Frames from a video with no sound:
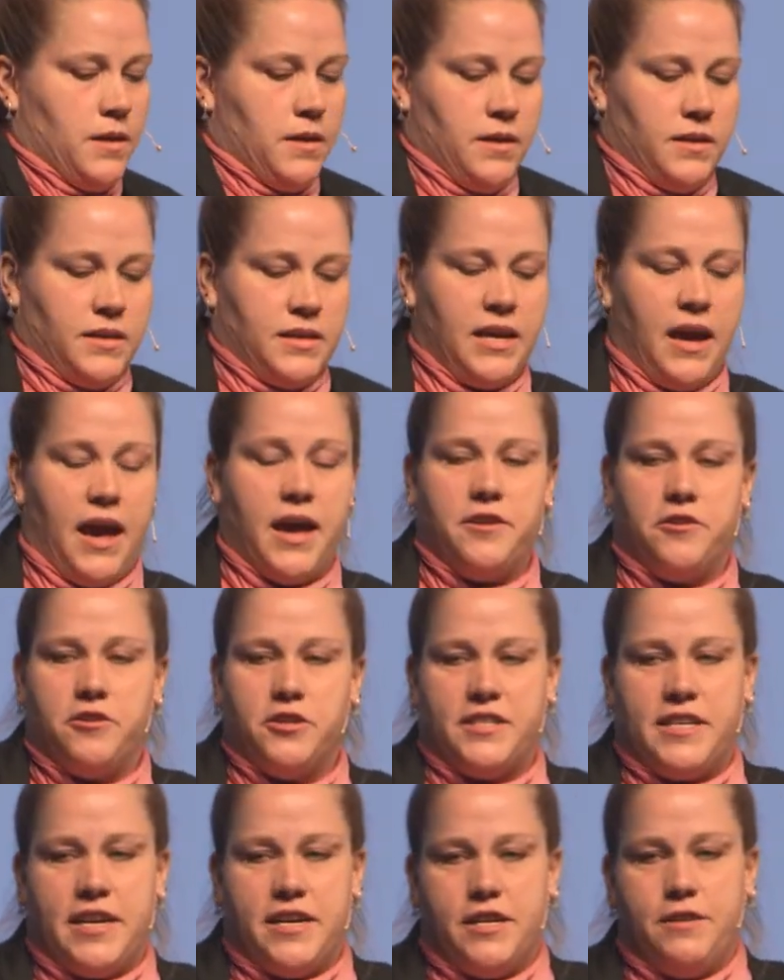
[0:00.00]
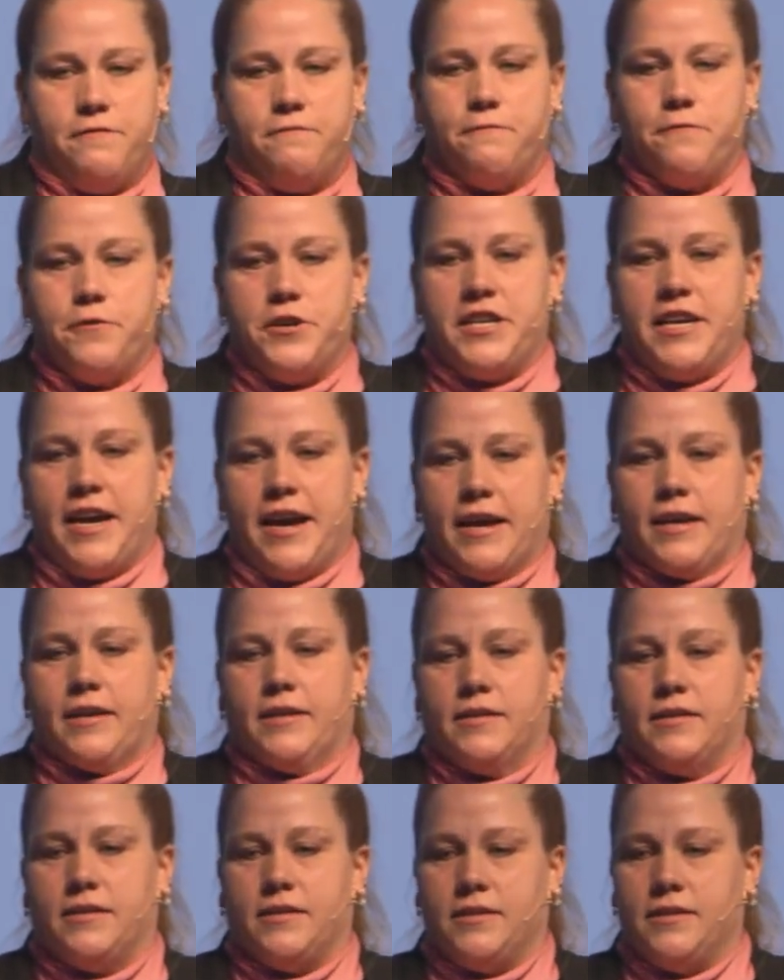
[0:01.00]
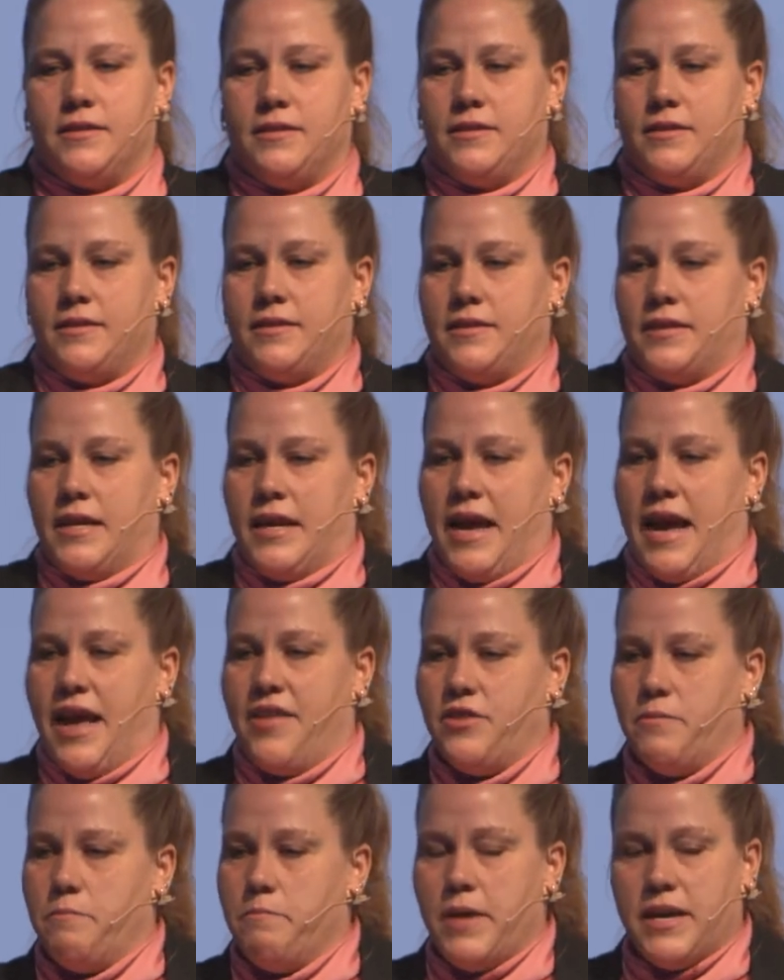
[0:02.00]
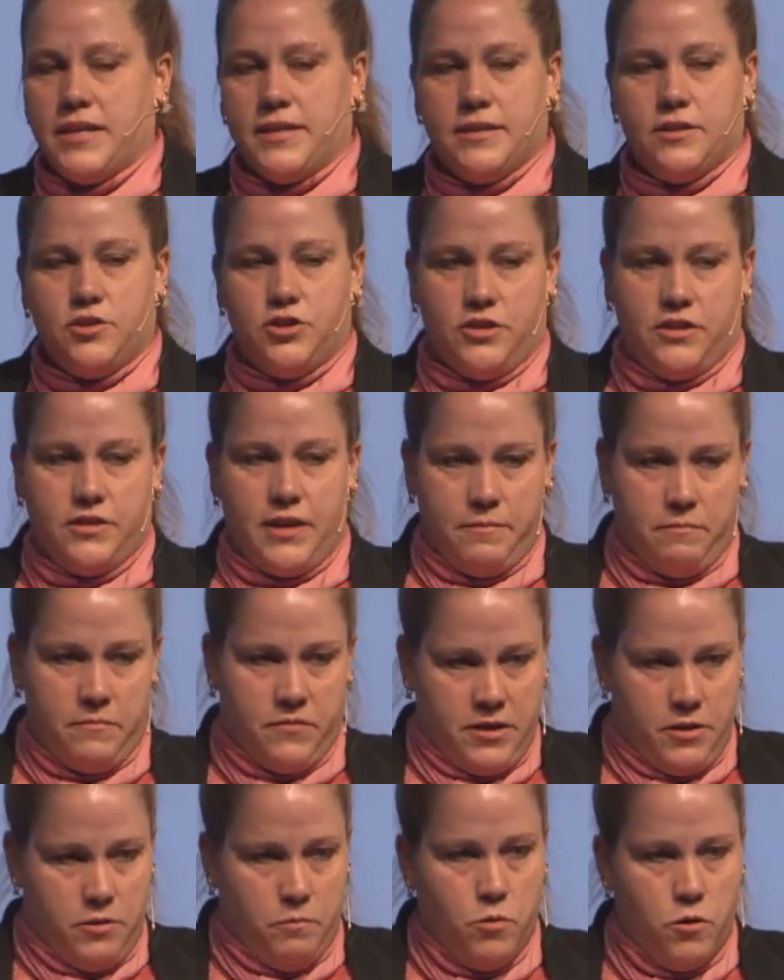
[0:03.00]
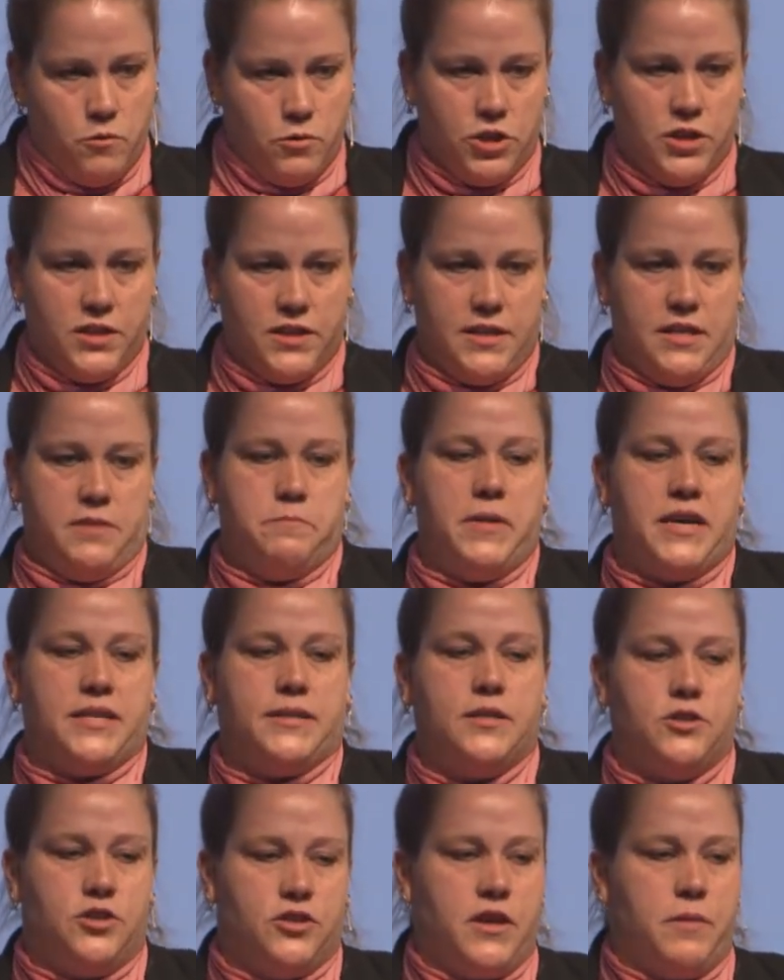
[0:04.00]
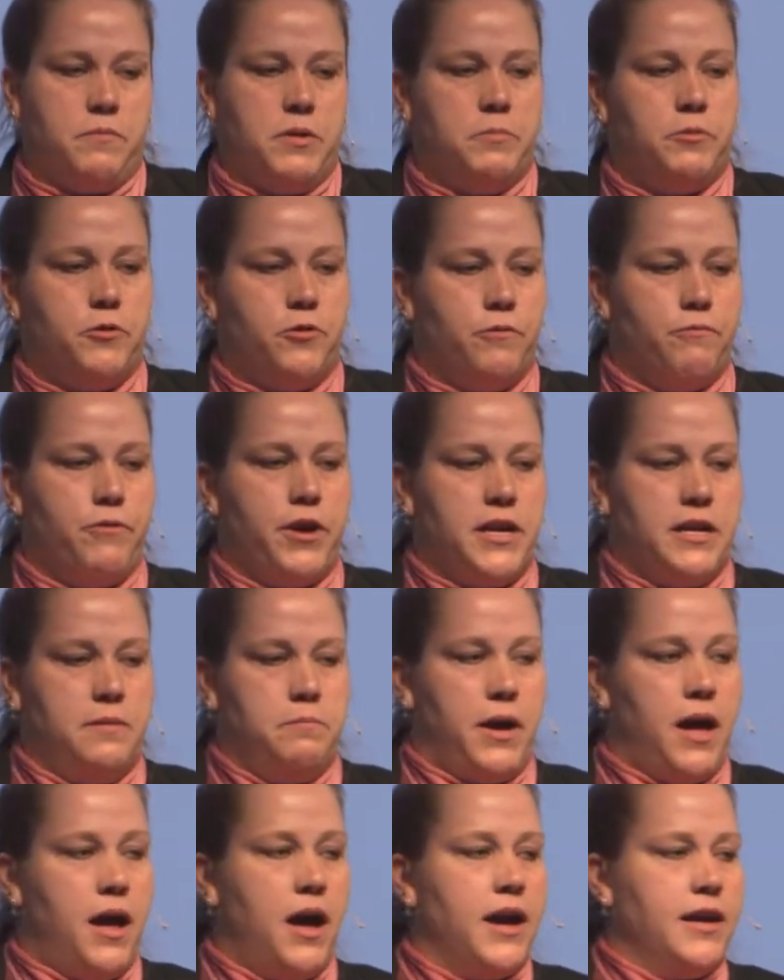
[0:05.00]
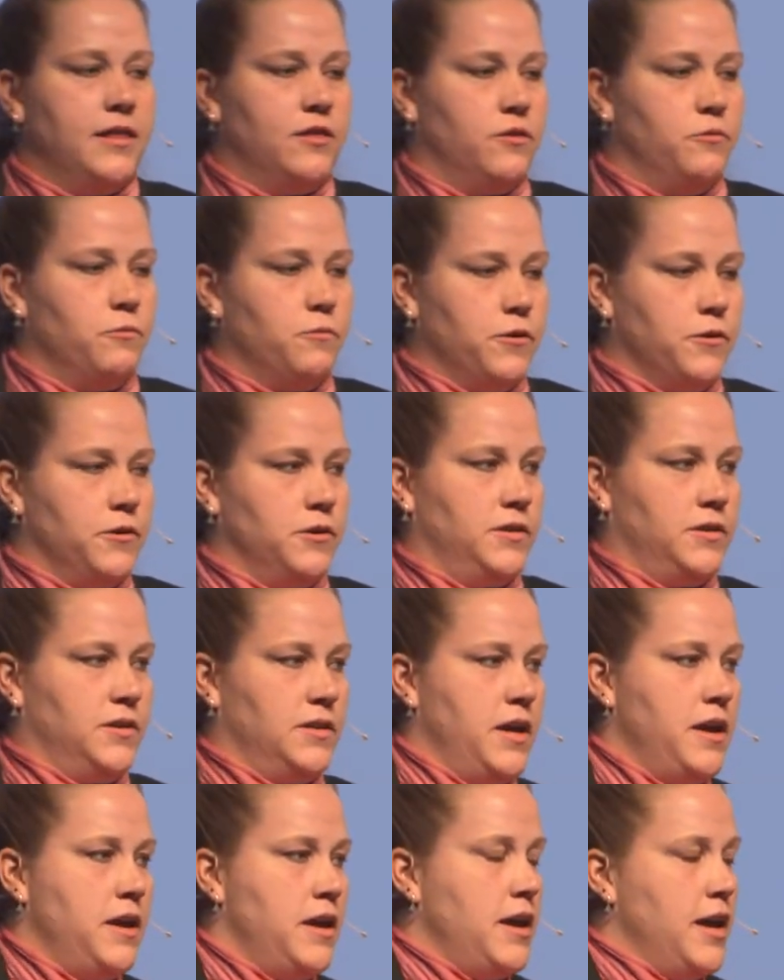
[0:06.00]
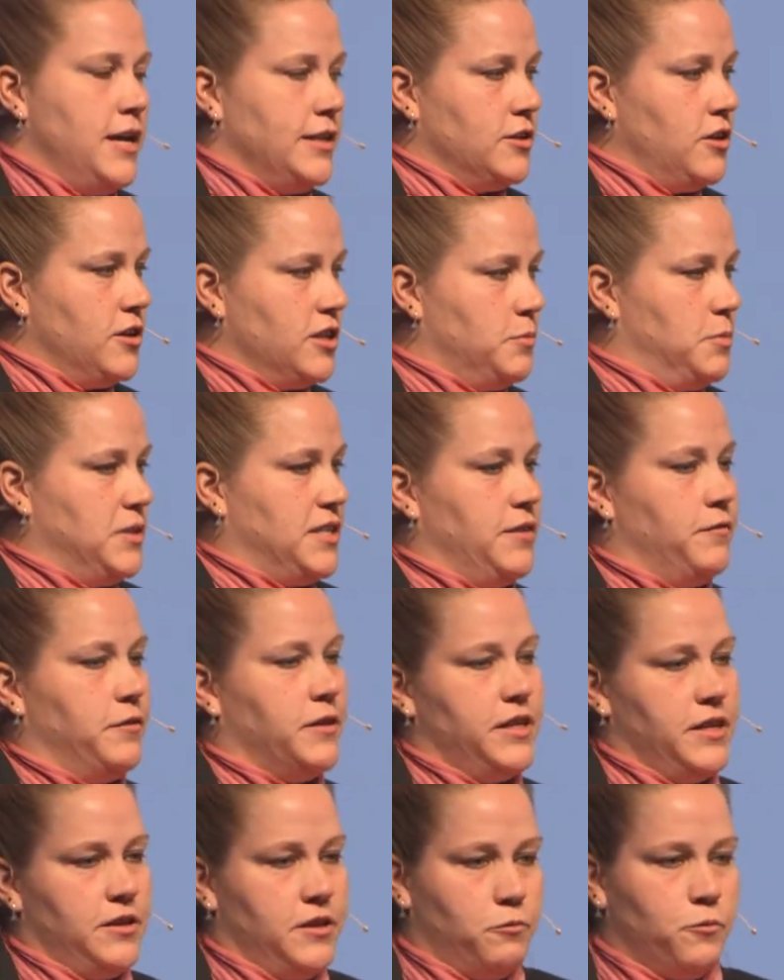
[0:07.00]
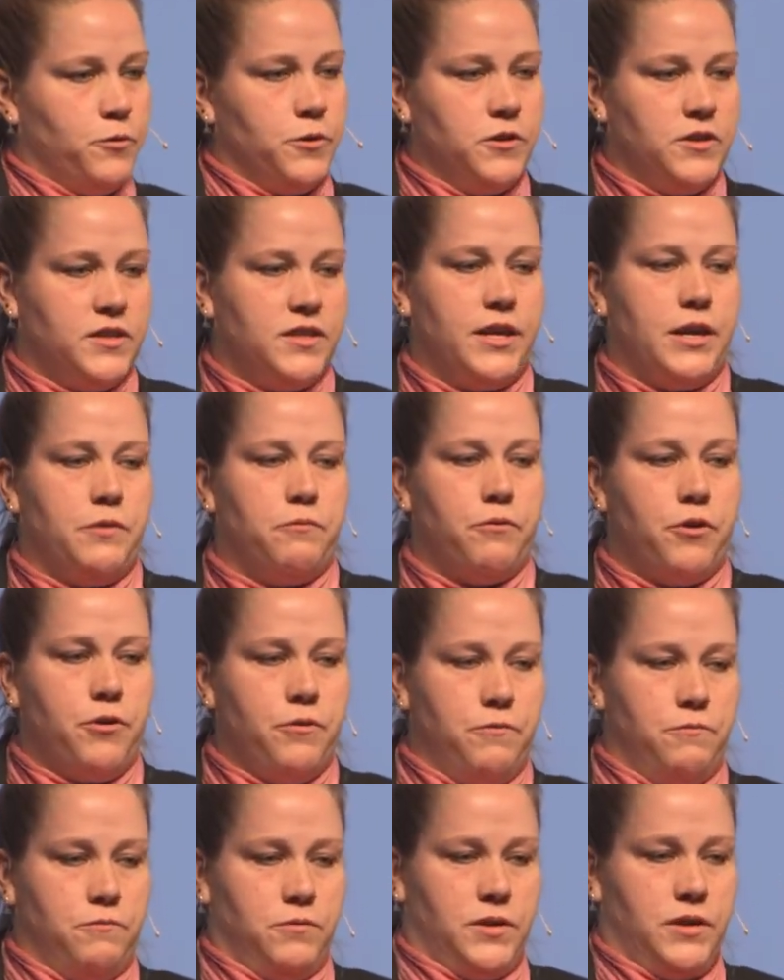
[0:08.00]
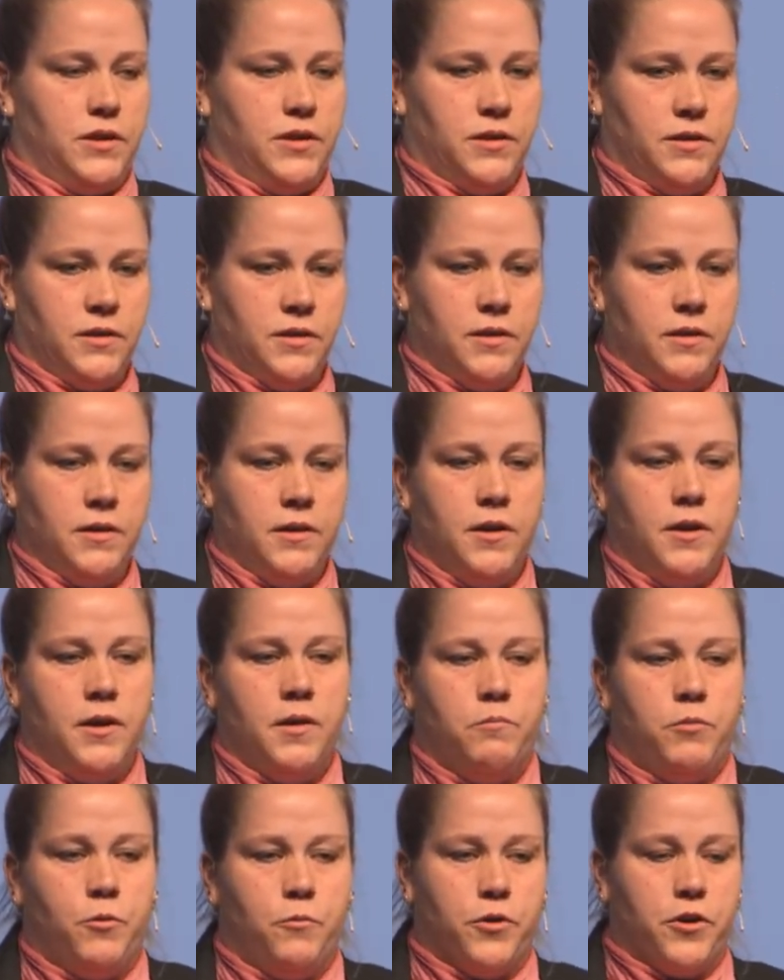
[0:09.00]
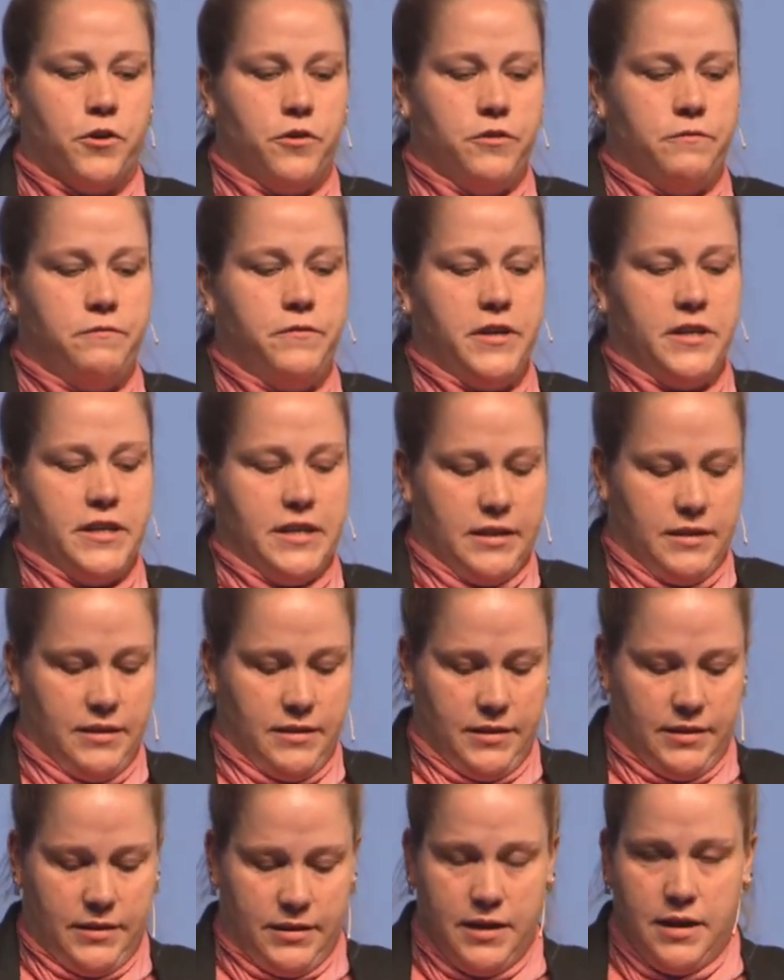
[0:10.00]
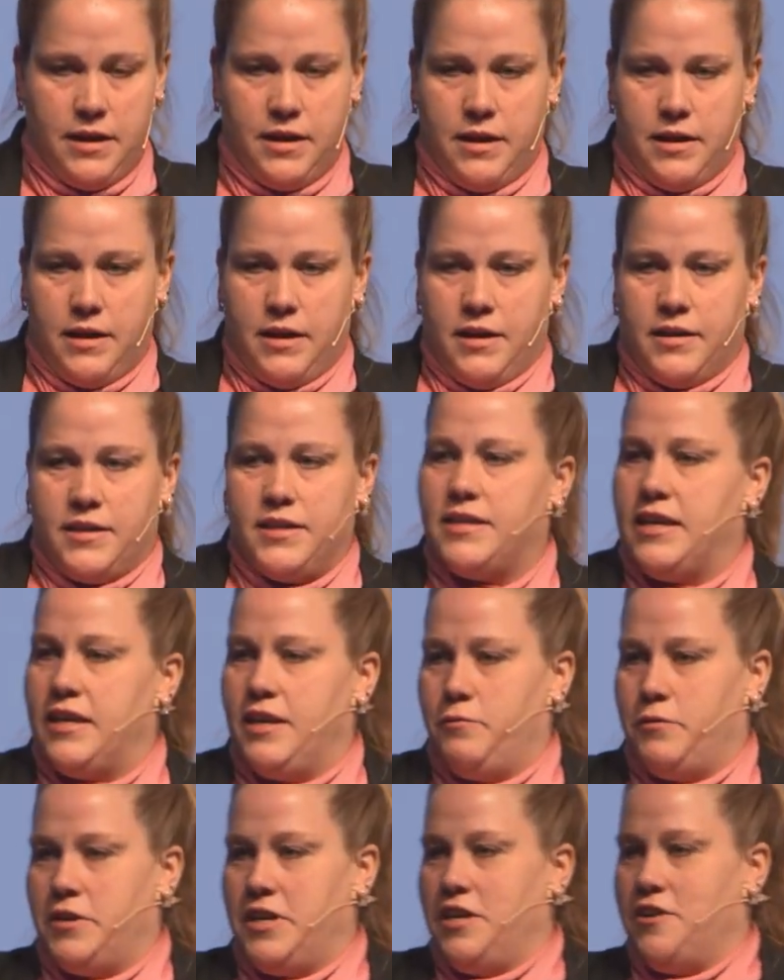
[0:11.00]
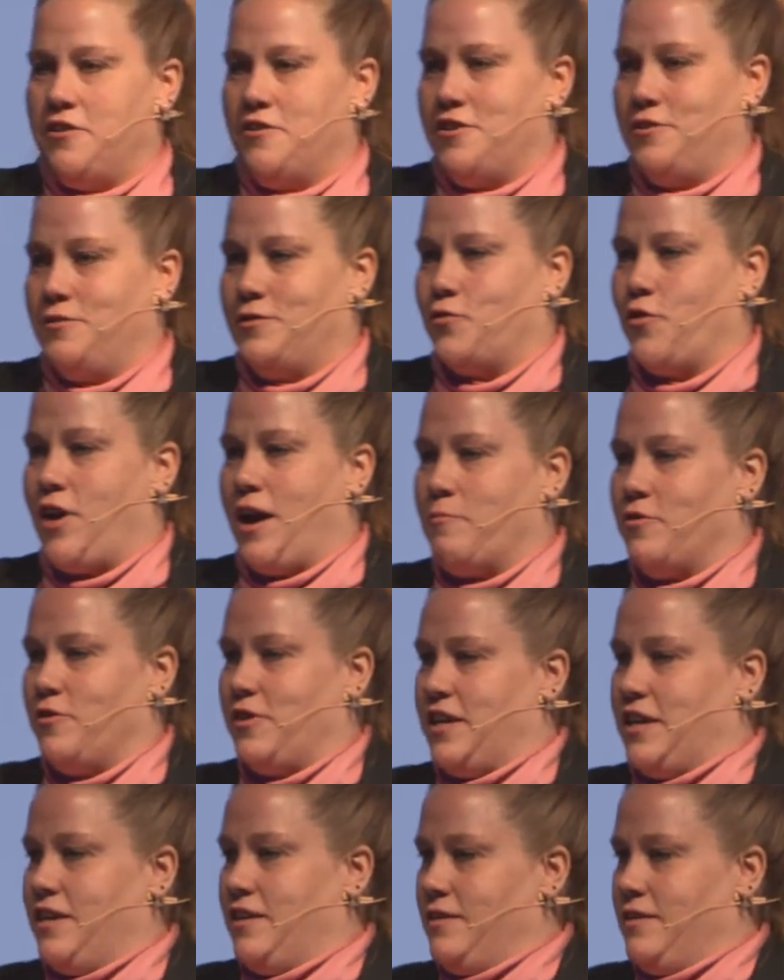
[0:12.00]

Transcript: to understanding free text and the emotions and the message that people are writing behind the words. It's not specifically the words they wrote, but what are the feelings? Does anyone here use Grammarly?